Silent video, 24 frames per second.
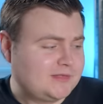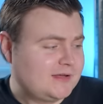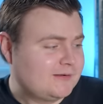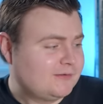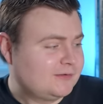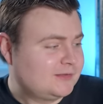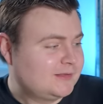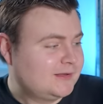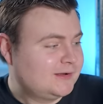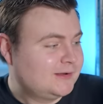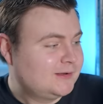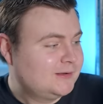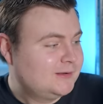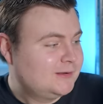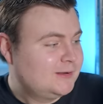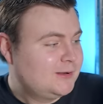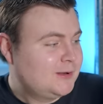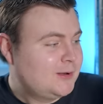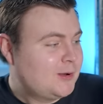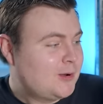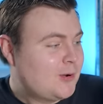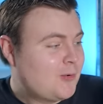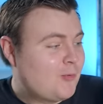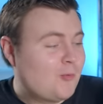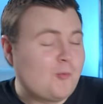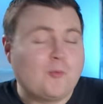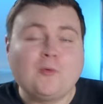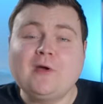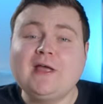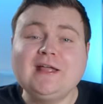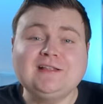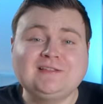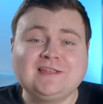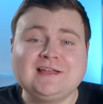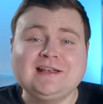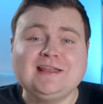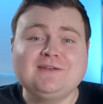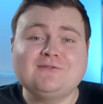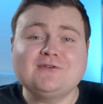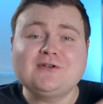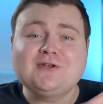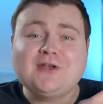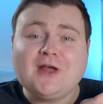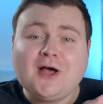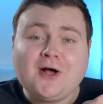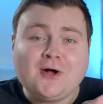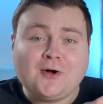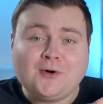everything, we didn't
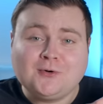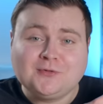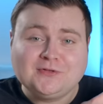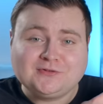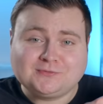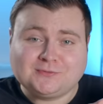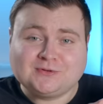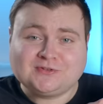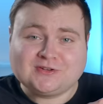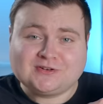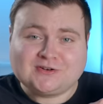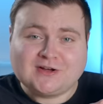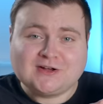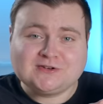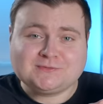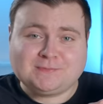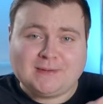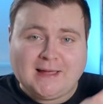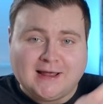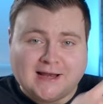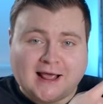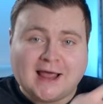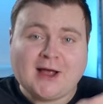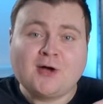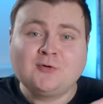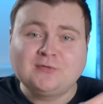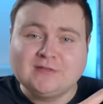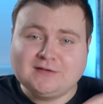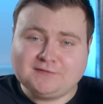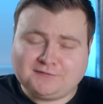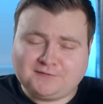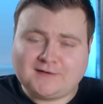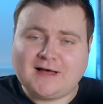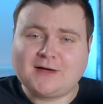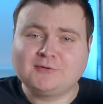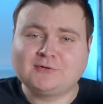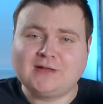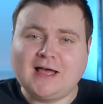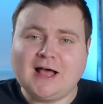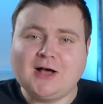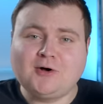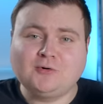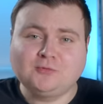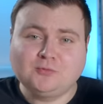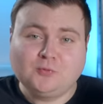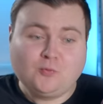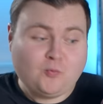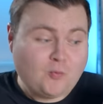even know this was a touchpad. I only found
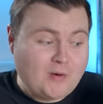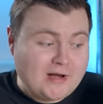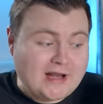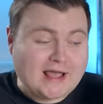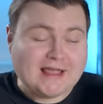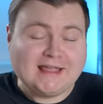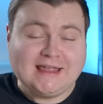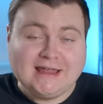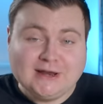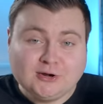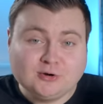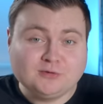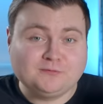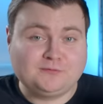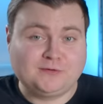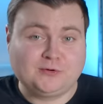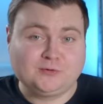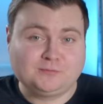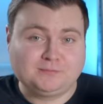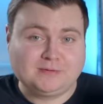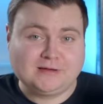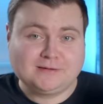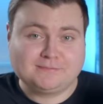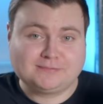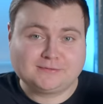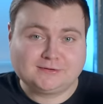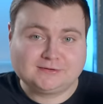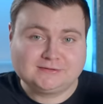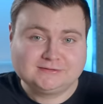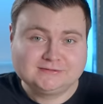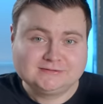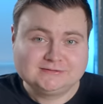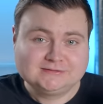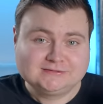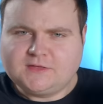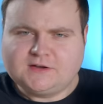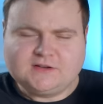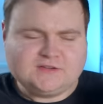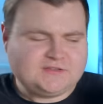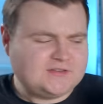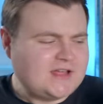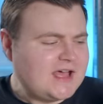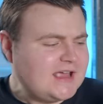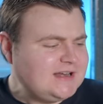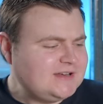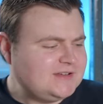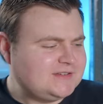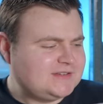out when I interviewed people. The
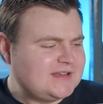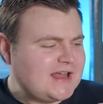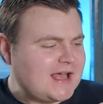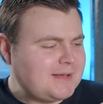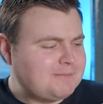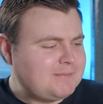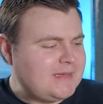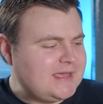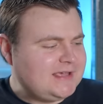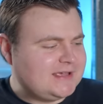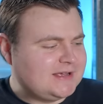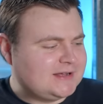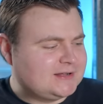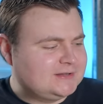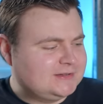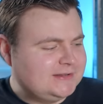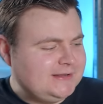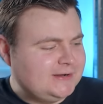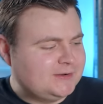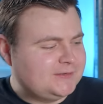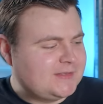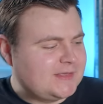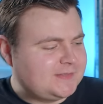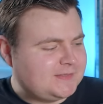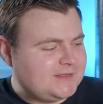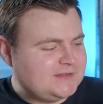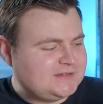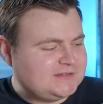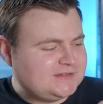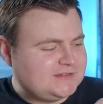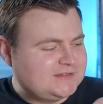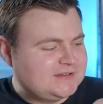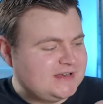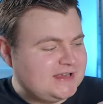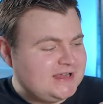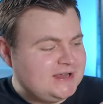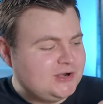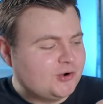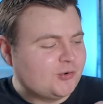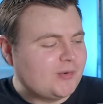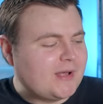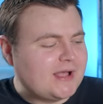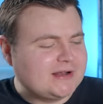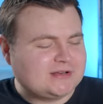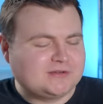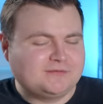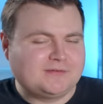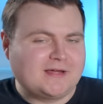design does not make it clear that this is an
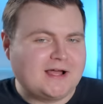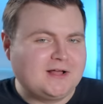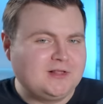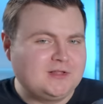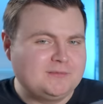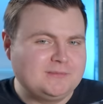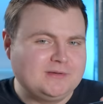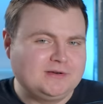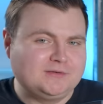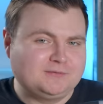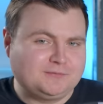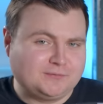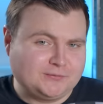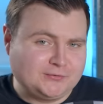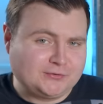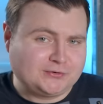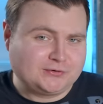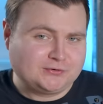interactive element for the